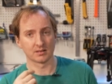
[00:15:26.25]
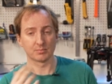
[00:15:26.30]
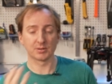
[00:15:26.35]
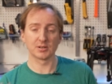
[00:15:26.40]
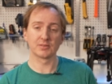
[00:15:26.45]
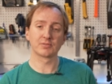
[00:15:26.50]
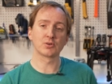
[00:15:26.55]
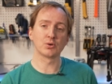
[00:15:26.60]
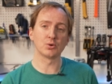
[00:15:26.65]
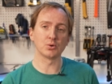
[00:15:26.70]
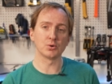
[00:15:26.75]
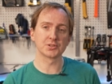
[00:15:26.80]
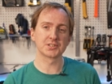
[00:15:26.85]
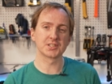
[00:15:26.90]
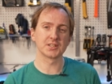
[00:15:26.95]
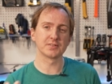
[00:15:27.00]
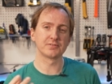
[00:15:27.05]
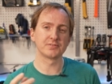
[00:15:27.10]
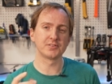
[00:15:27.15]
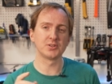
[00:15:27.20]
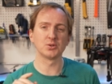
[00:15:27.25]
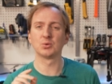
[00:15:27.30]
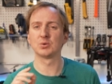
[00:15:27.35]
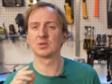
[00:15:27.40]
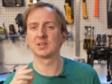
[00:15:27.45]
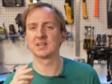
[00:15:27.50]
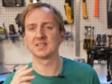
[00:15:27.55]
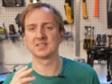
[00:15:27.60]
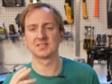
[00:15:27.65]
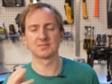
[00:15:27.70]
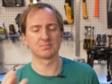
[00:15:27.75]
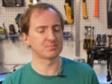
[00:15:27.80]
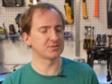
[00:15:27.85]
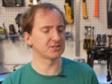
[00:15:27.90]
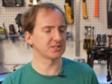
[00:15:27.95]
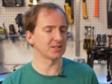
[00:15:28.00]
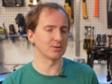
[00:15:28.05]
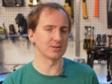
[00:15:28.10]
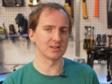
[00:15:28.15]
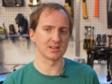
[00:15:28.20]
But of course, fuel is
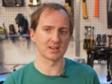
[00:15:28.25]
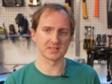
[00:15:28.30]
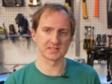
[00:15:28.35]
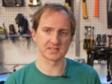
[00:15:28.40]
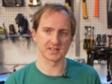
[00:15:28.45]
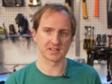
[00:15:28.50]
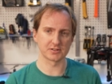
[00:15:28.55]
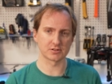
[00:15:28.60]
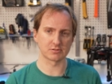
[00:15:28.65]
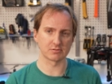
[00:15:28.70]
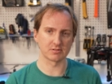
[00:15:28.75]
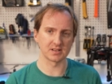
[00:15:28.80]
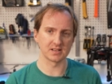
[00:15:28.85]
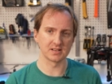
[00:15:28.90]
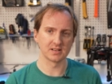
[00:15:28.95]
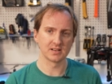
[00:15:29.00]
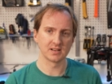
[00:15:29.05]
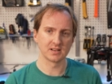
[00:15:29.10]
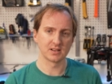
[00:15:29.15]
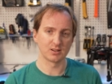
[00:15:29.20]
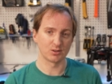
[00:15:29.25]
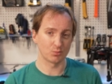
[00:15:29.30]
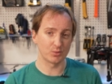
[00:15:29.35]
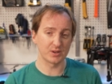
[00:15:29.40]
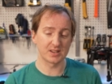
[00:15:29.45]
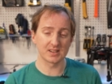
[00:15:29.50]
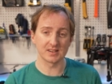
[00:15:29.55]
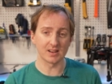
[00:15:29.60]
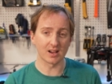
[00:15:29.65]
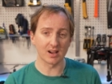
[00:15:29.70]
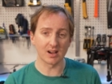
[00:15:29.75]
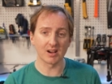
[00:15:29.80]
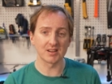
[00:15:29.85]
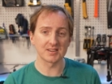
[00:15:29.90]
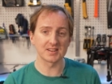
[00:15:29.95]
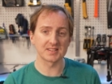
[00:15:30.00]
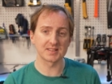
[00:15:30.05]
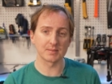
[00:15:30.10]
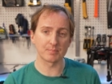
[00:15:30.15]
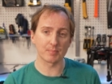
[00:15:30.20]
so last century. We can
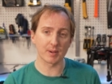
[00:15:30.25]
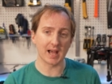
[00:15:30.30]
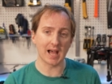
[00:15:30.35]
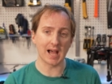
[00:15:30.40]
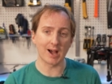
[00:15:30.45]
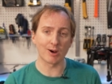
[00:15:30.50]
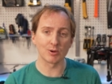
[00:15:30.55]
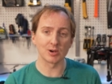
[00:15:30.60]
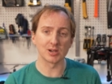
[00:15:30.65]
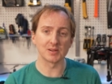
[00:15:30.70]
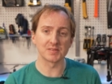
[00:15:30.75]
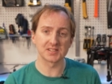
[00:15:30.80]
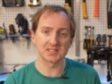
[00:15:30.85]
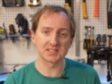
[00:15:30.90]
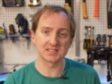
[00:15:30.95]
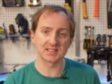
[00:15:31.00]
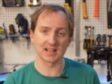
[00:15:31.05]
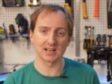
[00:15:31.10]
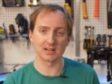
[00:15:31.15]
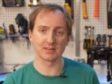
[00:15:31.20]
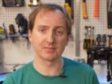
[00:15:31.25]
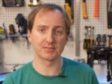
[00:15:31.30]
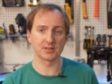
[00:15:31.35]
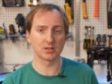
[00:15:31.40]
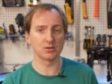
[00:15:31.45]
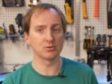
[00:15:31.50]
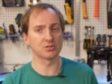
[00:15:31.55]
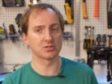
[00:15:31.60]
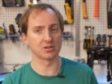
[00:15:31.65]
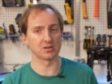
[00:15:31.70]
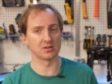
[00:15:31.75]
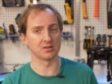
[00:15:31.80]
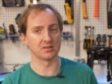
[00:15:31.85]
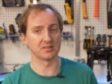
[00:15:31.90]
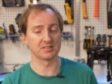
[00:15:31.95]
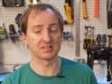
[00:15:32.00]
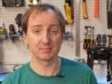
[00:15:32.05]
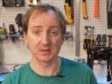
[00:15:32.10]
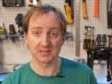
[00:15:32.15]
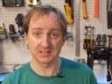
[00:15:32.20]
harness the power of stellar fusion,
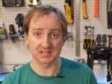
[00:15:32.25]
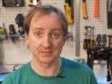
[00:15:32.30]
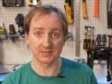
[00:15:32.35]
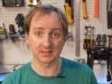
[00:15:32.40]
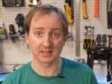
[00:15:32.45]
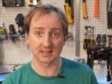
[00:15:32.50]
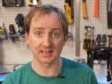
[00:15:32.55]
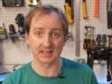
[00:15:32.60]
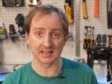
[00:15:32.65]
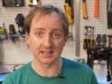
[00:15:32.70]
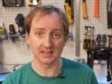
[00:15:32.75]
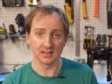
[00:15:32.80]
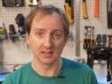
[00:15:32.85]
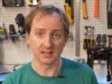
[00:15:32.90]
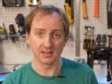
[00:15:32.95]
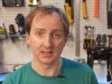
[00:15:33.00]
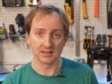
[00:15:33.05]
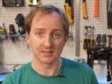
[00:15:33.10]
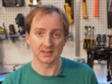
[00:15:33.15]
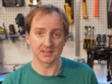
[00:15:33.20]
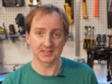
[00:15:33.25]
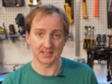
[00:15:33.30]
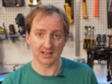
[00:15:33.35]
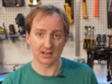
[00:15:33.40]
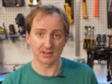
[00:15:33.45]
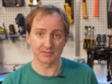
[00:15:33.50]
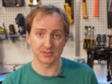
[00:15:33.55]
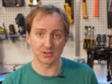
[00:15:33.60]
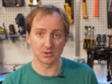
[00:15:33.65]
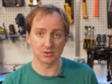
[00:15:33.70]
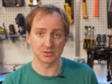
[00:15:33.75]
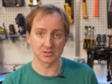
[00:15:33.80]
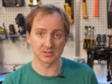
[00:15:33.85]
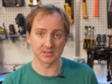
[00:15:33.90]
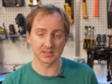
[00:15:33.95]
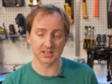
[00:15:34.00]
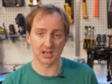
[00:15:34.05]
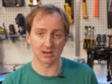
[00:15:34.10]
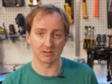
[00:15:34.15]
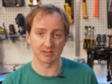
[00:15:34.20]
specifically the stellar fusion
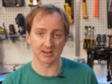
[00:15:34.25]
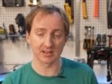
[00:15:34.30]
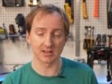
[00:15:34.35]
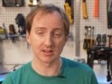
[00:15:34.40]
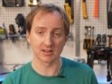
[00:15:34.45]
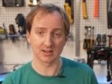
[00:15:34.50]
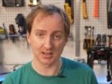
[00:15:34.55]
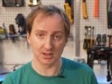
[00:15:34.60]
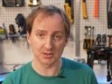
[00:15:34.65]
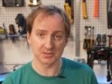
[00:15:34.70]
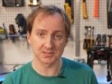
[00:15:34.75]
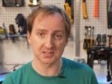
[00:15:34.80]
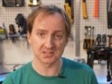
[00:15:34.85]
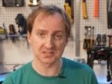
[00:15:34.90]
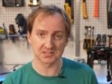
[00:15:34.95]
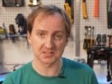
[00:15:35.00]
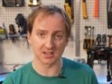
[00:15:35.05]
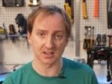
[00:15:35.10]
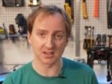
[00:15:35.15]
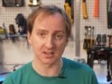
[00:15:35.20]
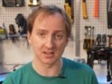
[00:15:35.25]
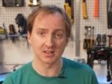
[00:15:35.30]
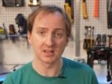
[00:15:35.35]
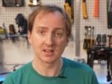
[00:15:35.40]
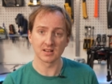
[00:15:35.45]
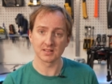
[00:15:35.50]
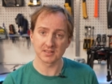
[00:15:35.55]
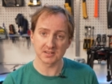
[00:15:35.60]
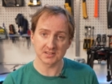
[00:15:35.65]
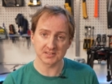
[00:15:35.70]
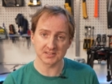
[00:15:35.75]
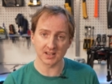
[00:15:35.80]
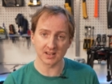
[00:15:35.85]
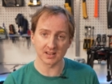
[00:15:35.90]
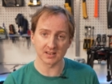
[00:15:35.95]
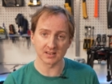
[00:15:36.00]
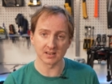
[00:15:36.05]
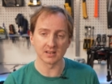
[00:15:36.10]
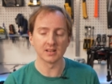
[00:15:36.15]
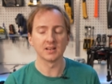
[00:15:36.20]
occurring in our closest star, the
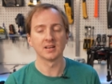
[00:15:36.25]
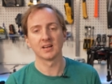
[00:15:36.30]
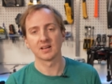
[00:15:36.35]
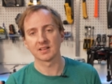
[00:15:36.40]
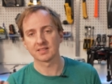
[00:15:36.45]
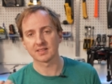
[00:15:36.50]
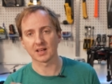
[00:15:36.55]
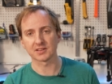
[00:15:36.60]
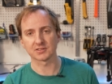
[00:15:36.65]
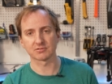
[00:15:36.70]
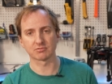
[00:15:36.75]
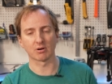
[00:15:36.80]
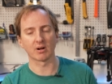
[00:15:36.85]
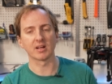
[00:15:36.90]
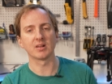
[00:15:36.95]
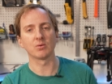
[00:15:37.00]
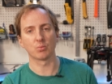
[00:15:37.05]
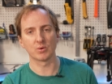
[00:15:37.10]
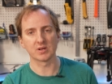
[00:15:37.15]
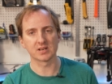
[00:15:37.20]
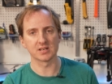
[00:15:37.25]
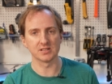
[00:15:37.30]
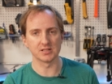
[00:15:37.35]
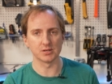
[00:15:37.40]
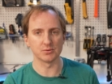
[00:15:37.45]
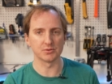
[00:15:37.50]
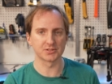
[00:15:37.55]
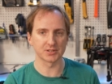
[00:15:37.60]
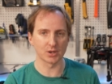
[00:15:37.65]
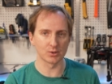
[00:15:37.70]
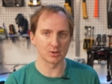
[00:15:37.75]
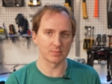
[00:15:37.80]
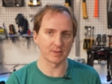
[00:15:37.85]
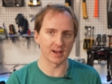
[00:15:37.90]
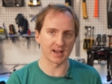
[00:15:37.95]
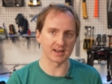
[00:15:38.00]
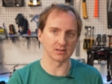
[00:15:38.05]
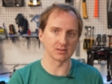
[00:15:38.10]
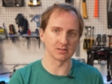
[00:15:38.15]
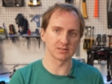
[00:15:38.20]
Sun. That's right, we can use solar
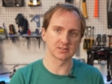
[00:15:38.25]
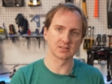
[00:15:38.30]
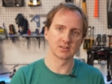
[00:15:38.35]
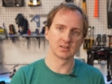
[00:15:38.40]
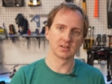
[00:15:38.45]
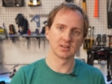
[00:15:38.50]
panels.